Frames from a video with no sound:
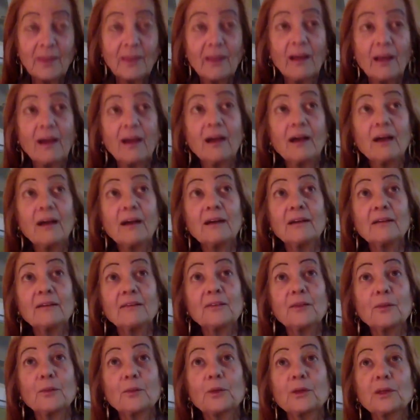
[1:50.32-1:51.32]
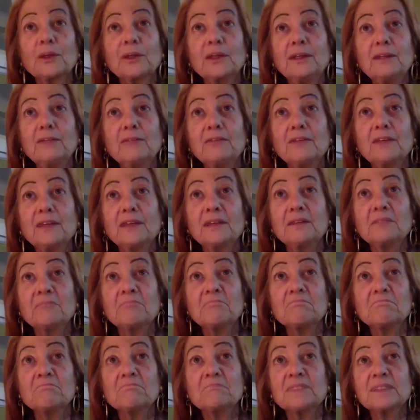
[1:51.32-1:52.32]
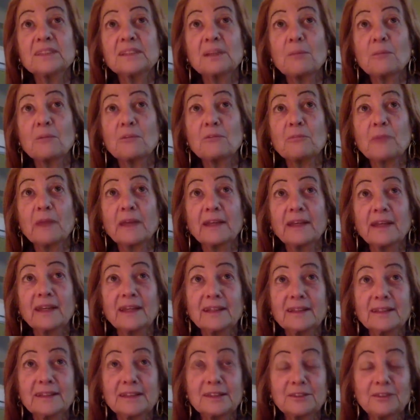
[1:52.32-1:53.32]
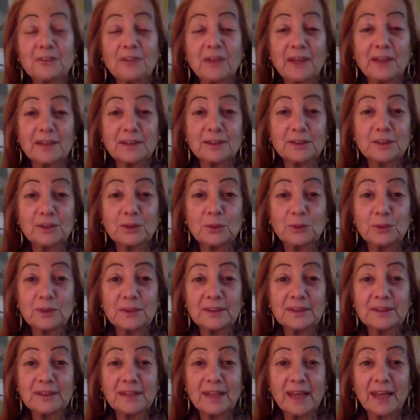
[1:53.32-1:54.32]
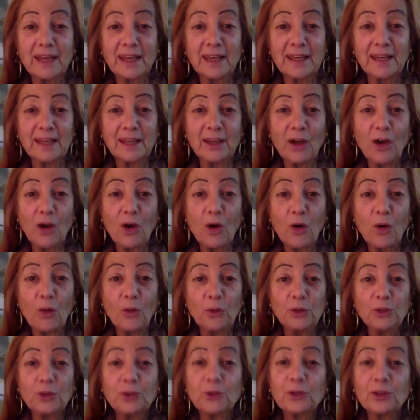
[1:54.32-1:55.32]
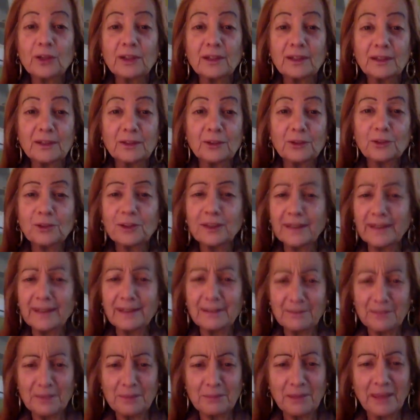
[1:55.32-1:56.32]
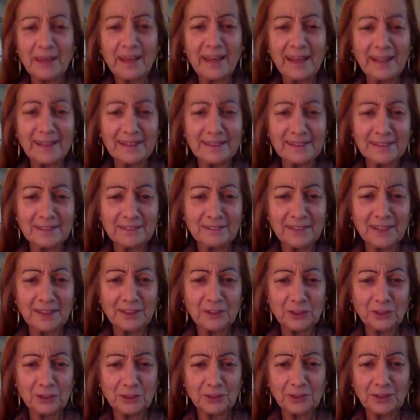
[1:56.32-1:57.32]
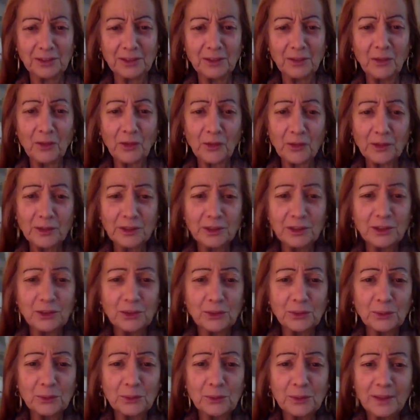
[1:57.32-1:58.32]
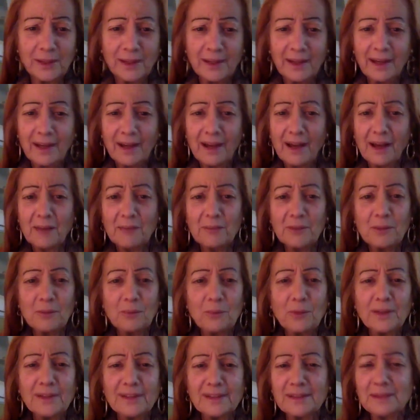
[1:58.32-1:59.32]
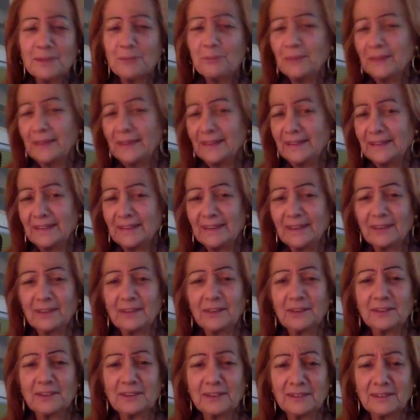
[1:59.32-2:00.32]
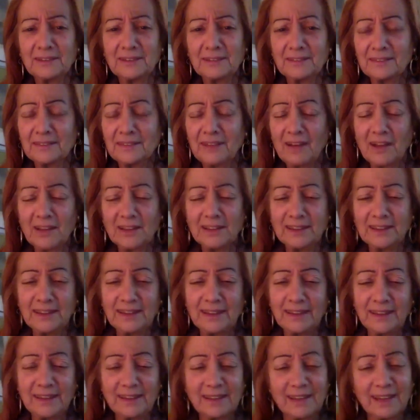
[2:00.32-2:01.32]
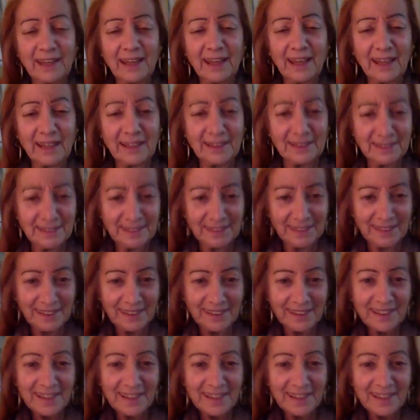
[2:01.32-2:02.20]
There were even some of my kids' friends who would say, "Oh, you're gonna give them candy eventually, aren't you? I mean, what's the big deal not to eat candy?"